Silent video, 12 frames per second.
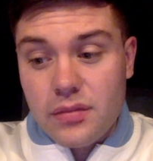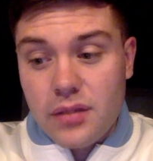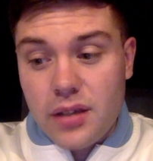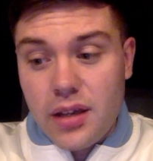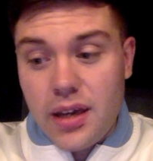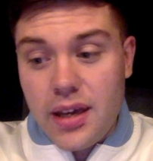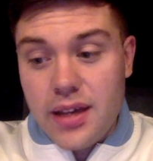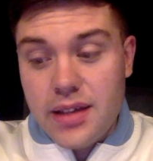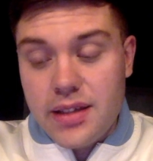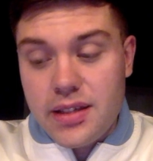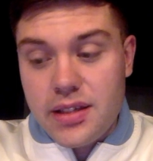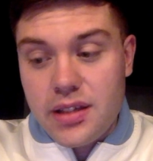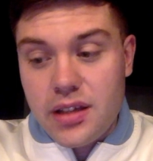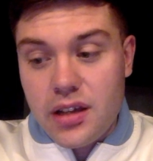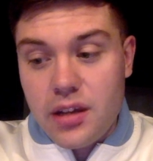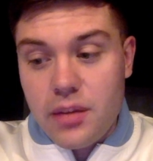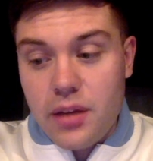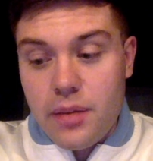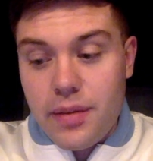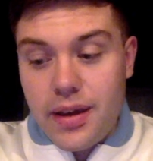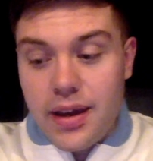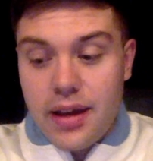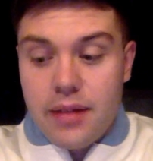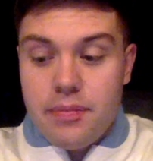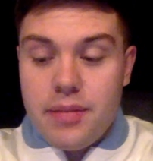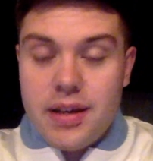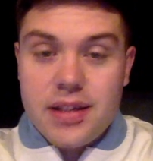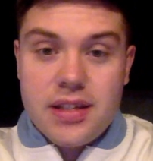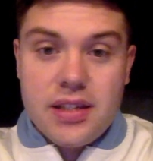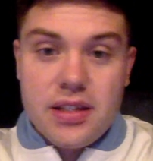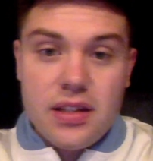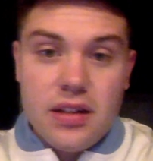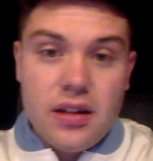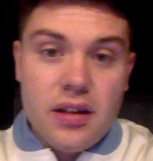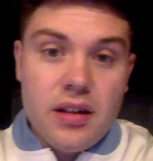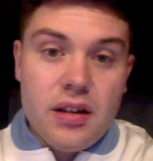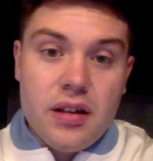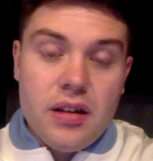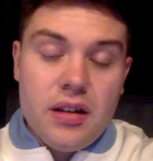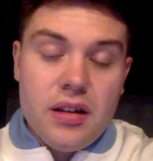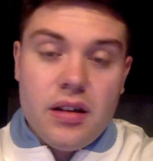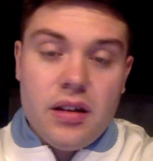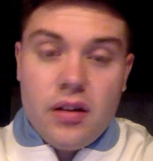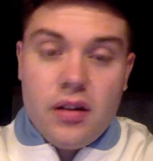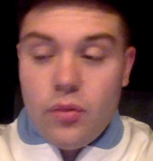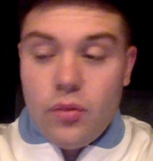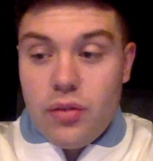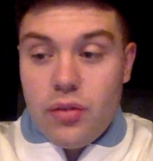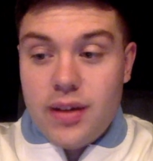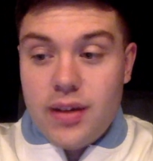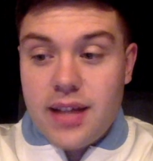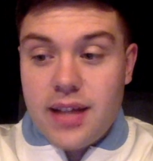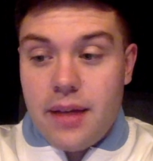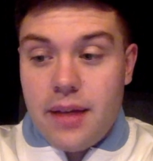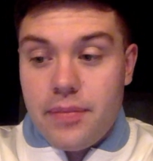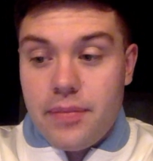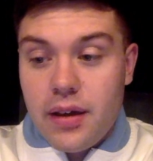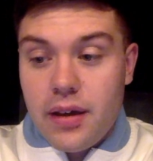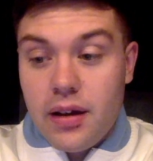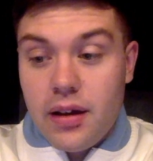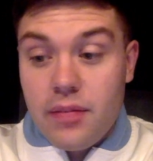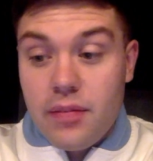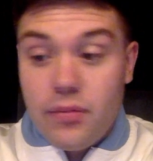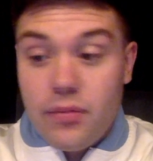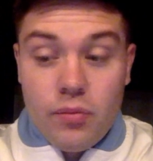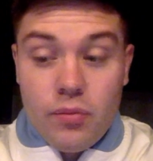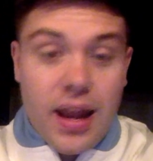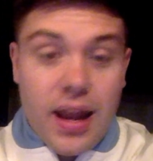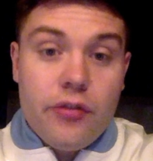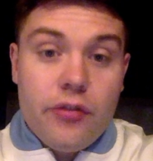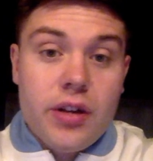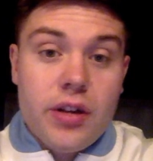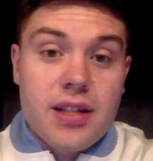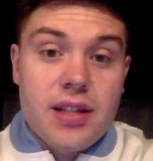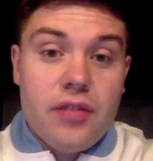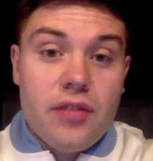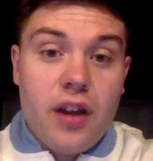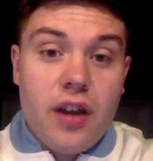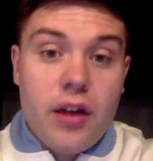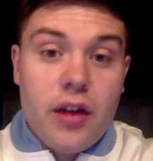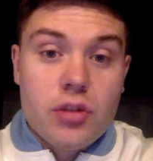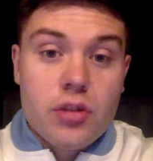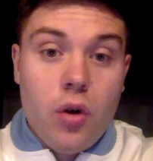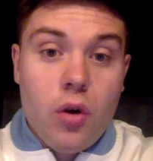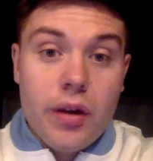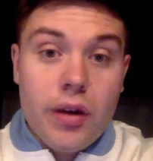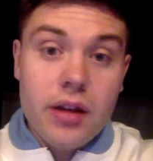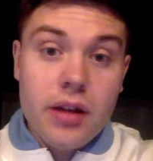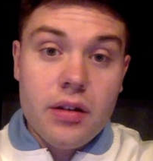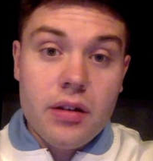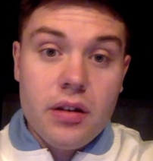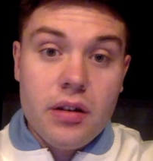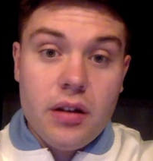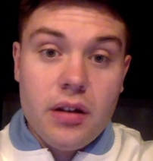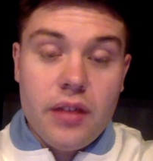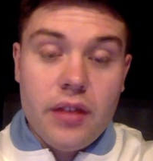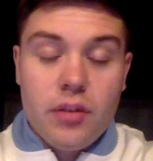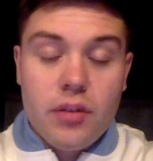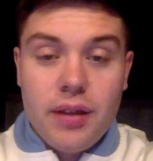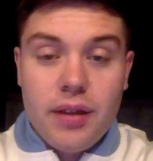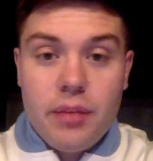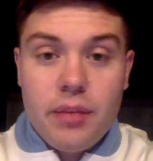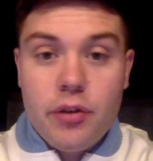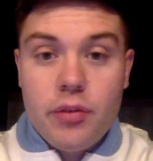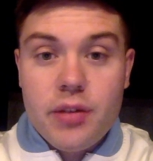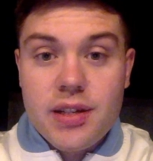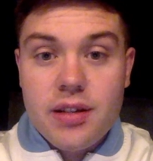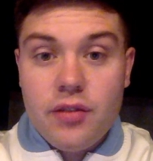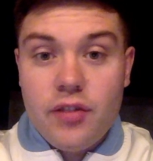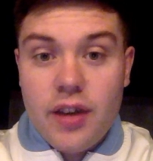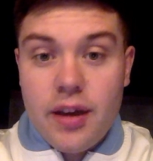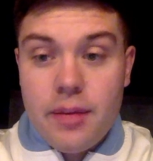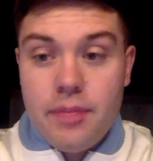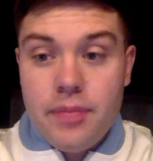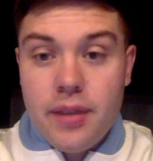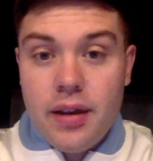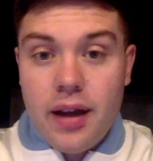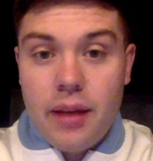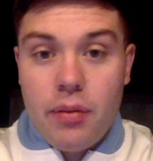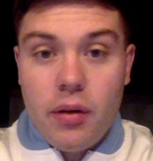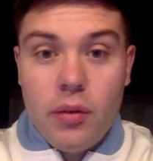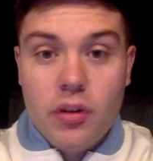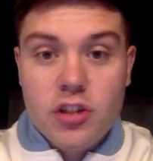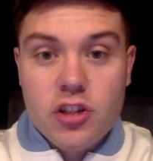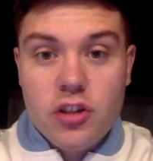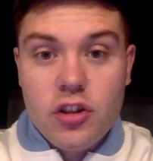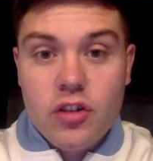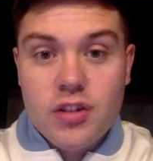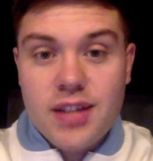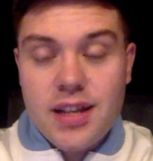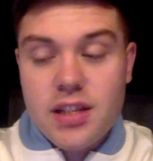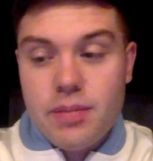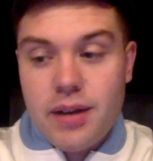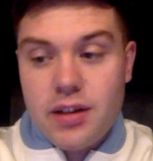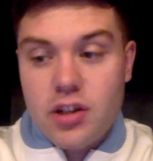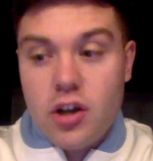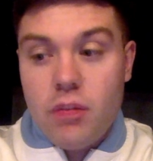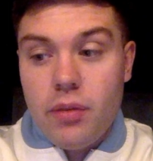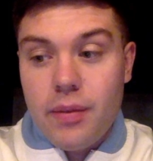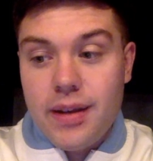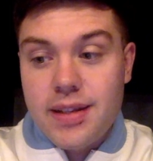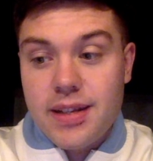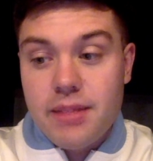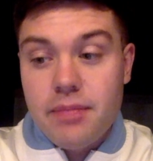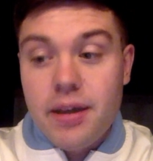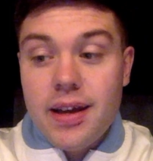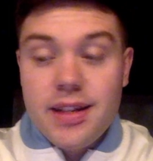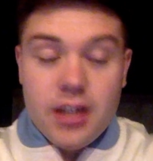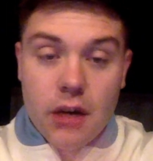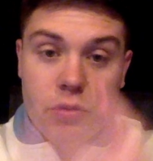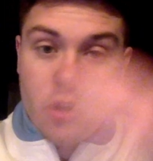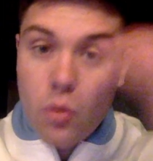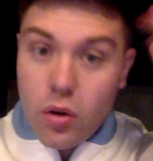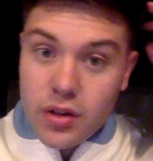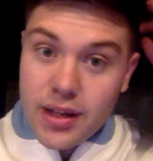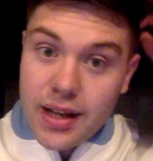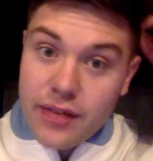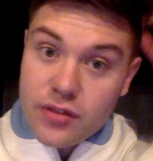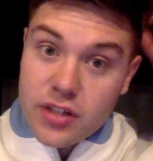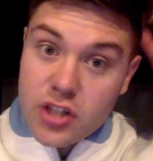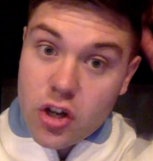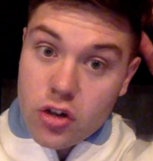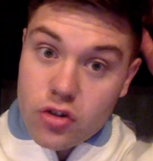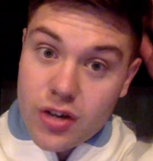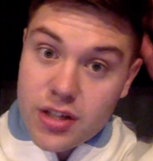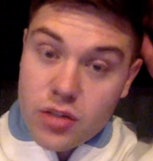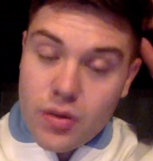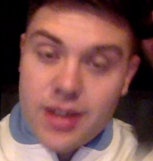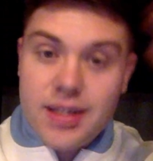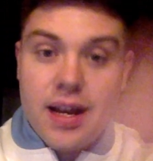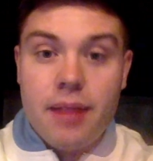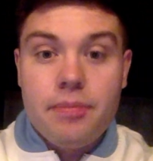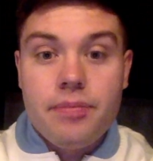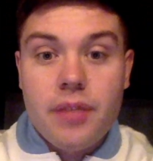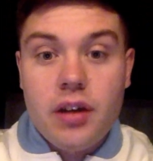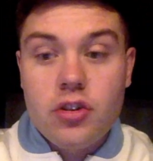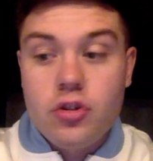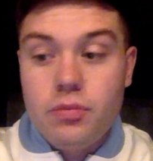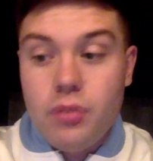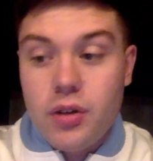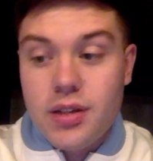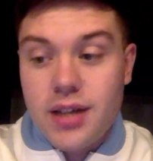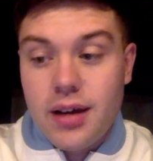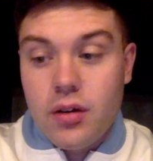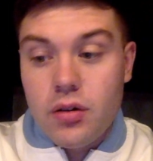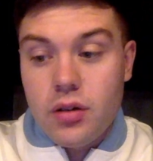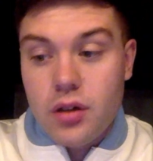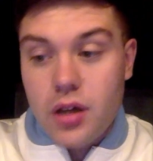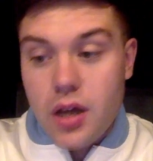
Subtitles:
he's going to be a bit hit and miss with West Ham. Milan have already signed for Kayo Tomori, and they've completed the permanent deal for him. And they probably want another young centre-back to complement him. Diop's got 1 year left on his contract at West Ham, I should point out.